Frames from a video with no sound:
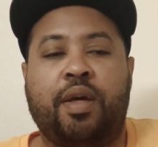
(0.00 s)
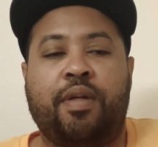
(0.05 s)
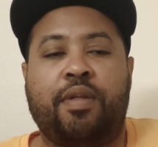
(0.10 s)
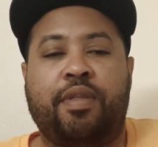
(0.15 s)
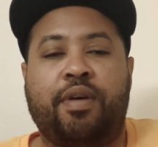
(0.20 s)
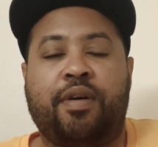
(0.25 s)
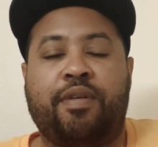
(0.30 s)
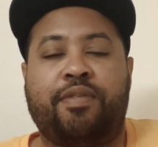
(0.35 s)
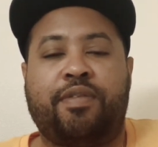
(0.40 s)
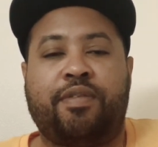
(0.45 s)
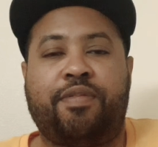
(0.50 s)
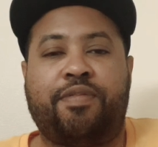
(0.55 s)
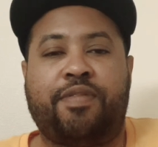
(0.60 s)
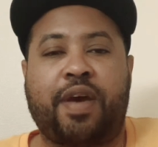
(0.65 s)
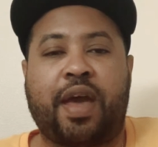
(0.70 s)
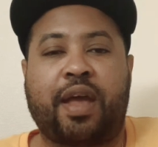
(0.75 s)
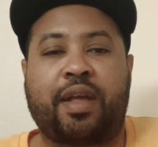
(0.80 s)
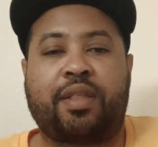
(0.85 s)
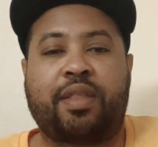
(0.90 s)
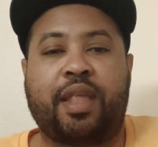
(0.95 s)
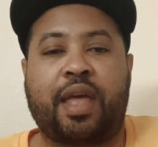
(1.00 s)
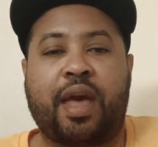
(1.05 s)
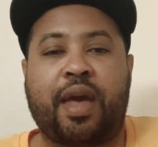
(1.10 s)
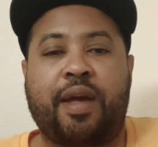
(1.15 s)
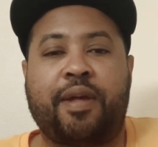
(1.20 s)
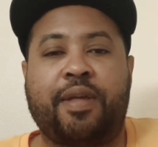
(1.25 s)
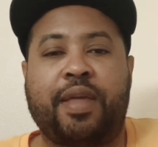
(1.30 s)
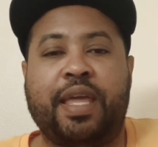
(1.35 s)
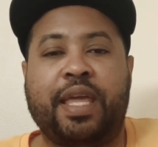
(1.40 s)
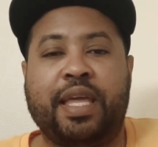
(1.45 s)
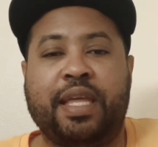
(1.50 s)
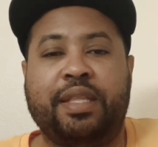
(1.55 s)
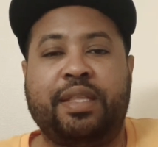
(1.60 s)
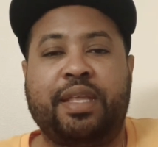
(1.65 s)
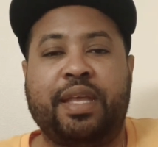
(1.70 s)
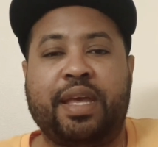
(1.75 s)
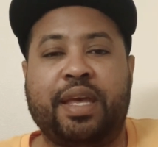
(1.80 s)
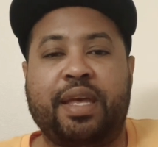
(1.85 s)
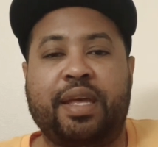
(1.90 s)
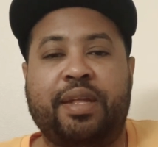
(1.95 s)
of the fact that he
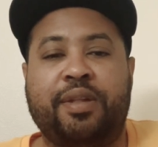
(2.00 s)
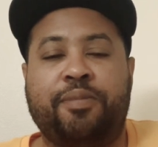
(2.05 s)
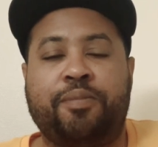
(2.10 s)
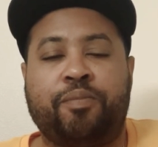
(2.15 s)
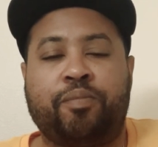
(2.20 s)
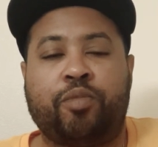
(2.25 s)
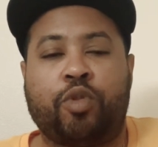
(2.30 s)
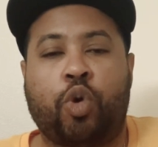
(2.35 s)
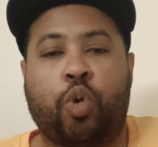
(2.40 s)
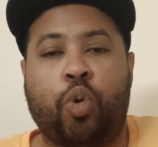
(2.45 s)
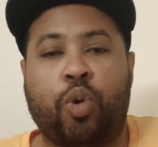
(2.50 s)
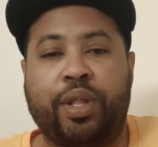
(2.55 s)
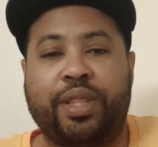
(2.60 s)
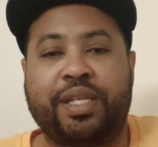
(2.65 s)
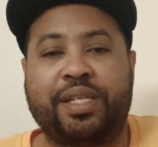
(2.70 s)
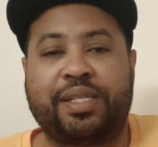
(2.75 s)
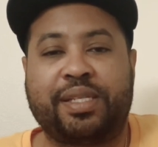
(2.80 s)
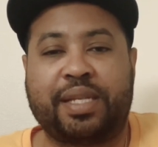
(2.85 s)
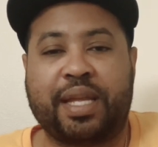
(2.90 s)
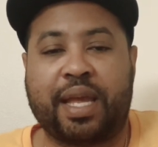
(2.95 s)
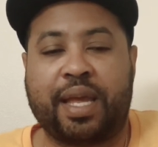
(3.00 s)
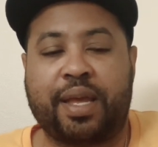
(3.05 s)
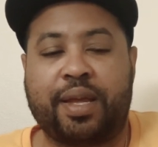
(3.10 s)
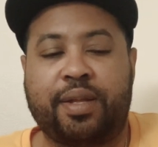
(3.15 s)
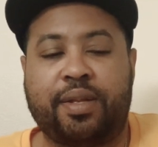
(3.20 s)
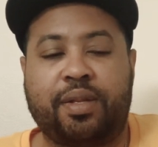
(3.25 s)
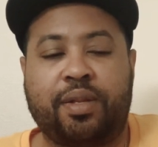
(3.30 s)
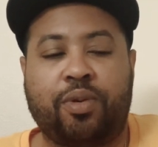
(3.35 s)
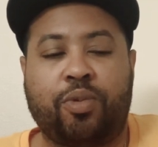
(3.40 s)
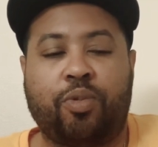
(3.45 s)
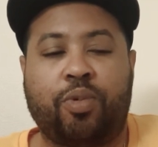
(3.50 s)
did on the stand,